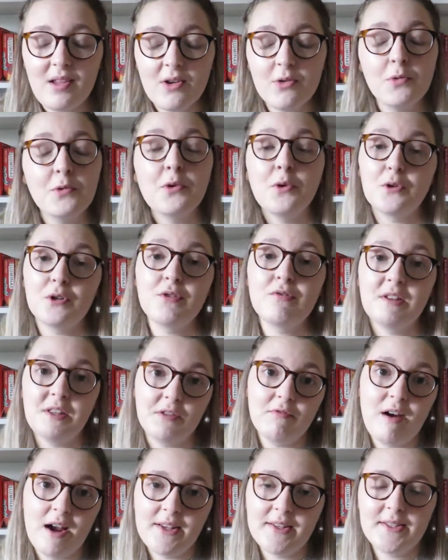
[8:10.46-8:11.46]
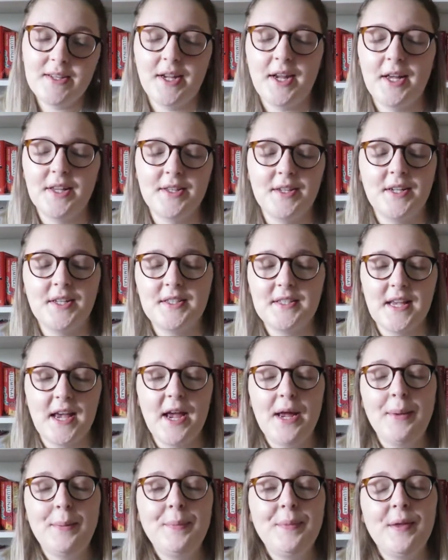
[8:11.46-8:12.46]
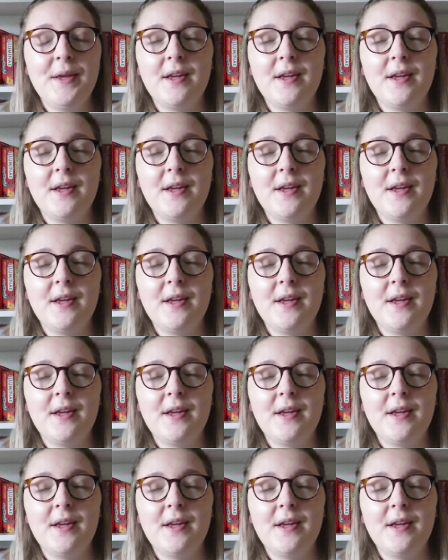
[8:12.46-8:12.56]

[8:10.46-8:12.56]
Or not to read the rest, I guess I could say.